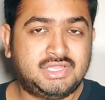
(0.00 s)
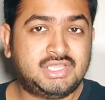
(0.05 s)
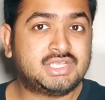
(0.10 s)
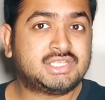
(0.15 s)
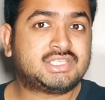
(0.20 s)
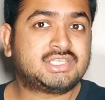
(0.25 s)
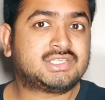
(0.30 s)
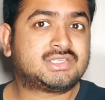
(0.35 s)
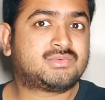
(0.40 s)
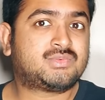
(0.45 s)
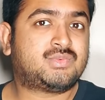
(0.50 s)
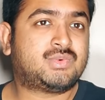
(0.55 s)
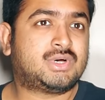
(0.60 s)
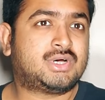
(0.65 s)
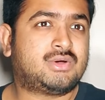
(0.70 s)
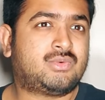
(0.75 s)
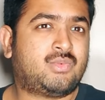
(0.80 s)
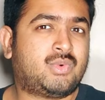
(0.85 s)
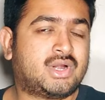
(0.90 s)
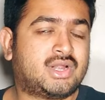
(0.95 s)
this is
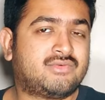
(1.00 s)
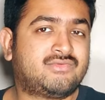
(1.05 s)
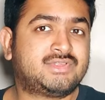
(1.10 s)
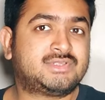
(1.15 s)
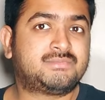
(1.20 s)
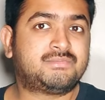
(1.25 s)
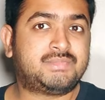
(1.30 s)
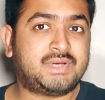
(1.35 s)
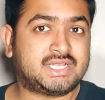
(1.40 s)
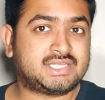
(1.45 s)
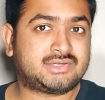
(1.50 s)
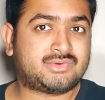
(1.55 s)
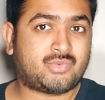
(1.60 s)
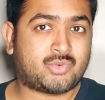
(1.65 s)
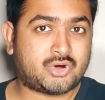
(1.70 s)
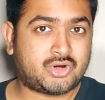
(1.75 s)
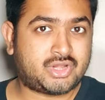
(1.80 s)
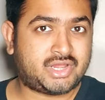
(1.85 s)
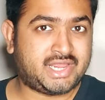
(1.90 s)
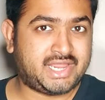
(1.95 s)
one of his best
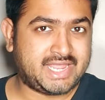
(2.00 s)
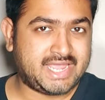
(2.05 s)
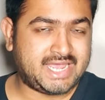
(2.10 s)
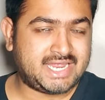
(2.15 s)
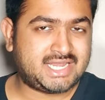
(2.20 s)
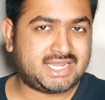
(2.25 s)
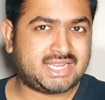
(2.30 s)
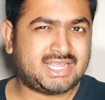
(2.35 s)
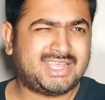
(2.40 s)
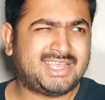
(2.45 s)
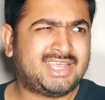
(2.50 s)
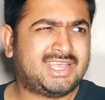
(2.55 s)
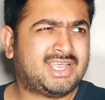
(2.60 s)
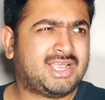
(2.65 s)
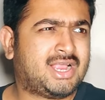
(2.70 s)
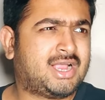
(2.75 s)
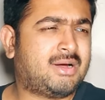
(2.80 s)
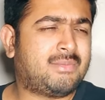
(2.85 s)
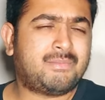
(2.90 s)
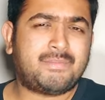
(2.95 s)
work yet
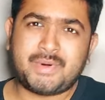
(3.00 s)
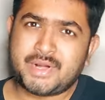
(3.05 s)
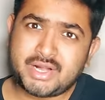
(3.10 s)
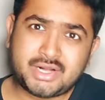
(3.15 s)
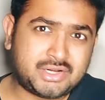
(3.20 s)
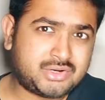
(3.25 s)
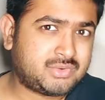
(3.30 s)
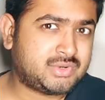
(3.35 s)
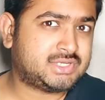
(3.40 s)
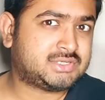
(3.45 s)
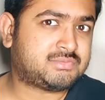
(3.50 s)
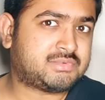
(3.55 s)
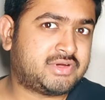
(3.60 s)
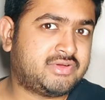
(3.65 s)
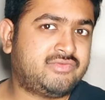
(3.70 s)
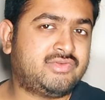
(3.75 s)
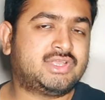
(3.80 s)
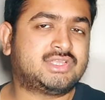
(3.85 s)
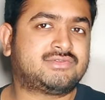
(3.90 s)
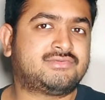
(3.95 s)
compared to his
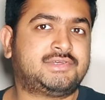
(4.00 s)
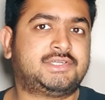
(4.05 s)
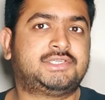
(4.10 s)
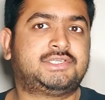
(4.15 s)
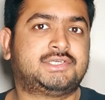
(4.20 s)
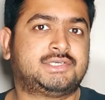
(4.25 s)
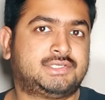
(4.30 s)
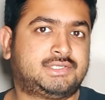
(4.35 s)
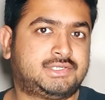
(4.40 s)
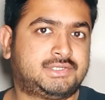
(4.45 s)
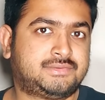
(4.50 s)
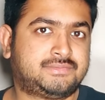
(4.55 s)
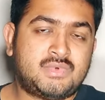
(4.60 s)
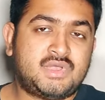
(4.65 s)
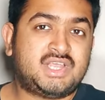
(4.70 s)
previous ventures.